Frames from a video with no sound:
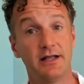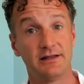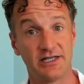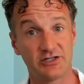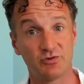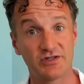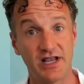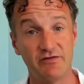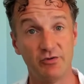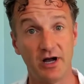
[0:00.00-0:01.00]
this will
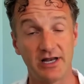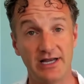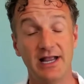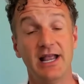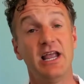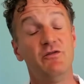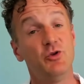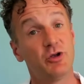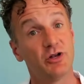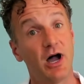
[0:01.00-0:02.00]
save you money if you
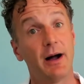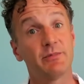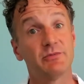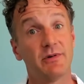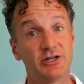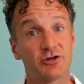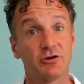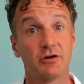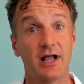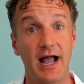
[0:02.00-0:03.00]
can optimize
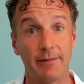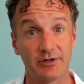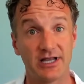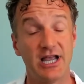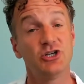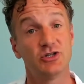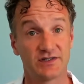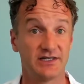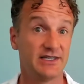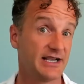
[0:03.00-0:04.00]
your applications
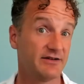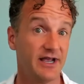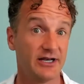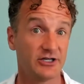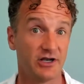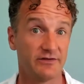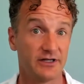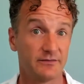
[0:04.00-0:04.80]
to take advantage of it.